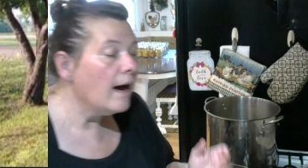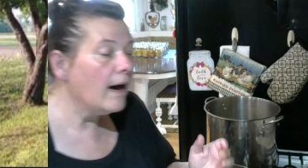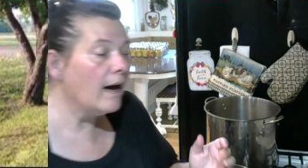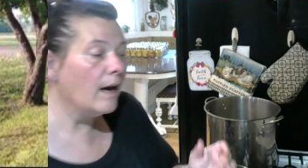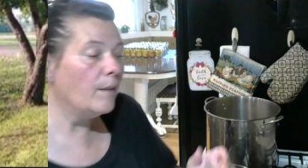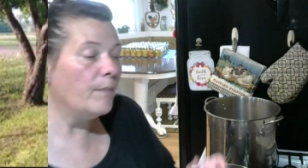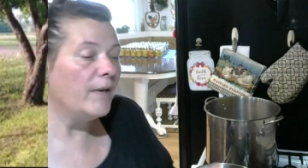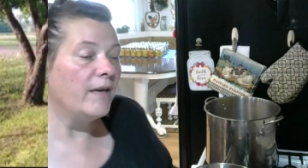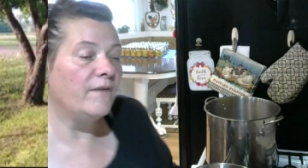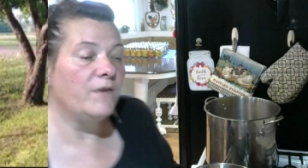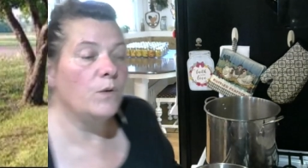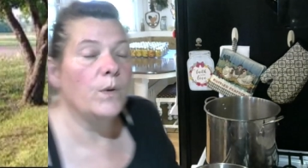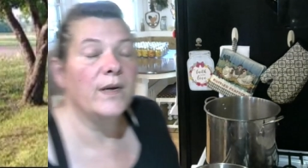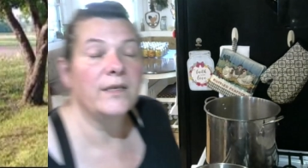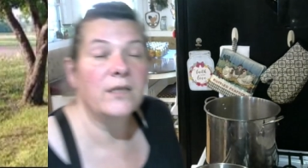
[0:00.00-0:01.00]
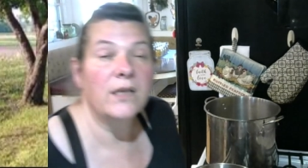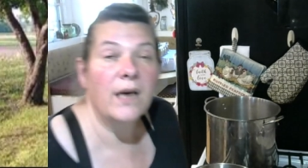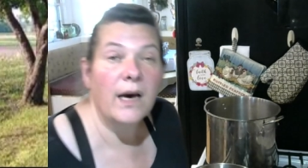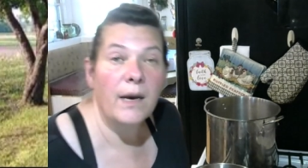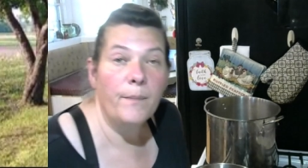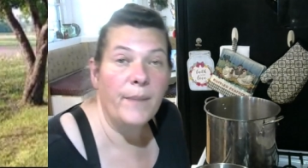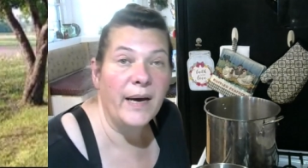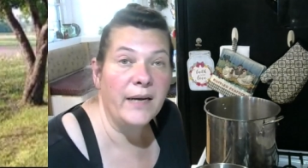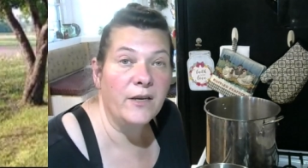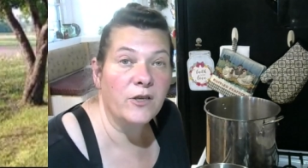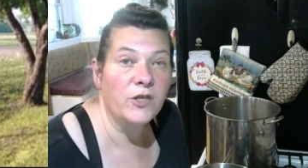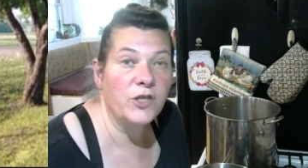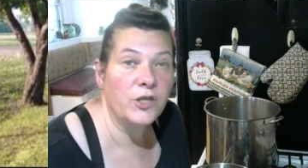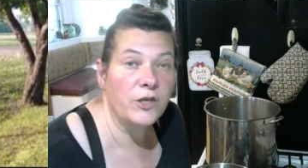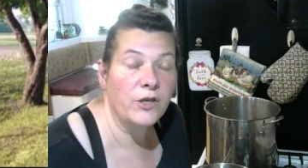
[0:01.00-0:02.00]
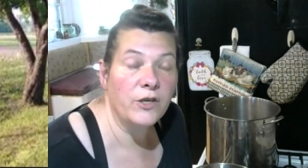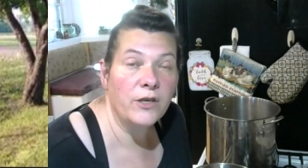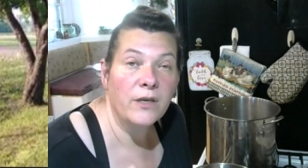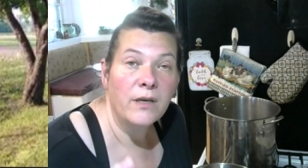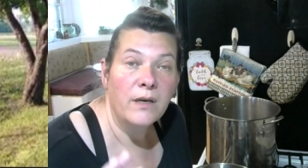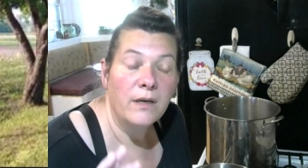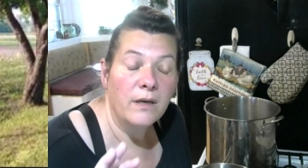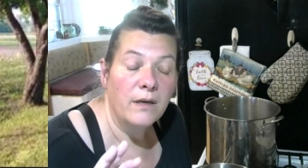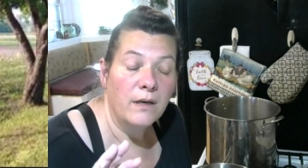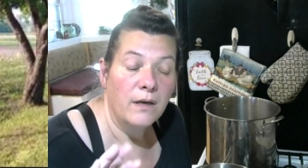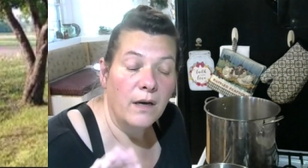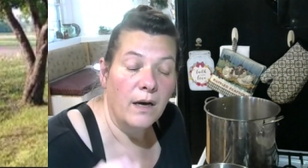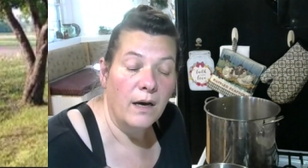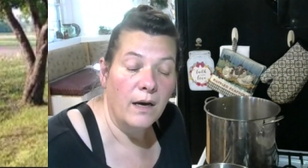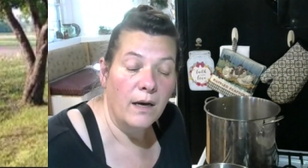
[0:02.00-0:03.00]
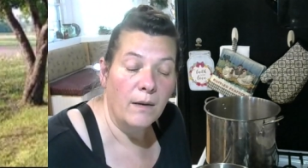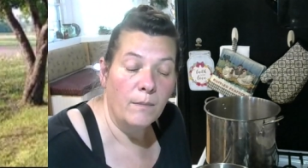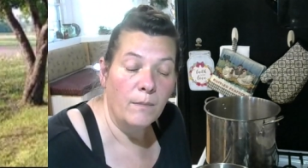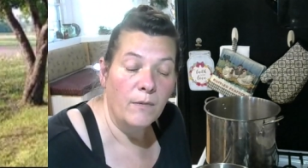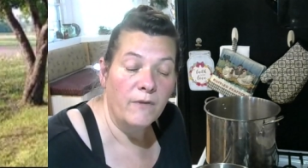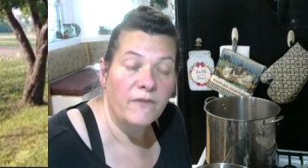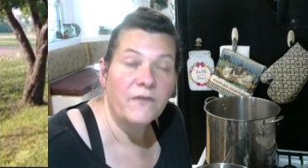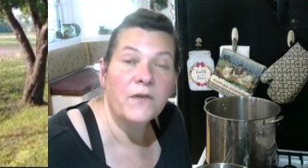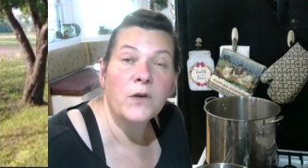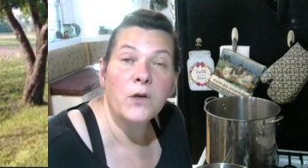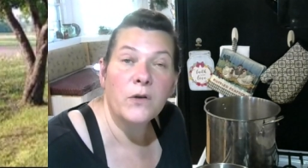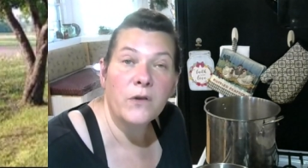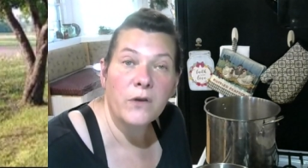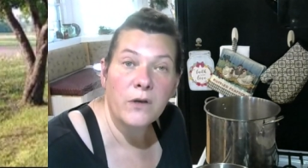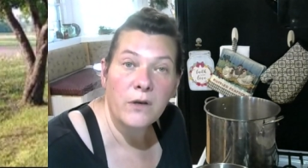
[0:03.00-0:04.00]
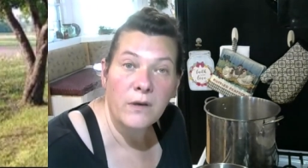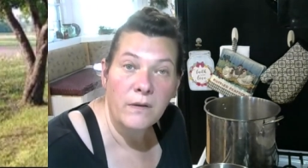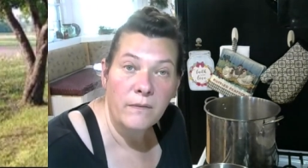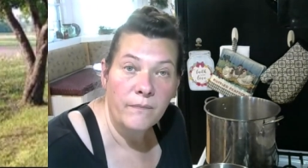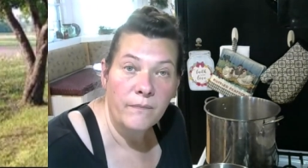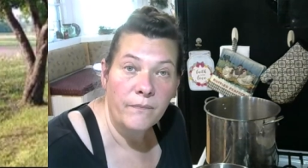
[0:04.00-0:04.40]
Um, if you want to cut back your sugar um, further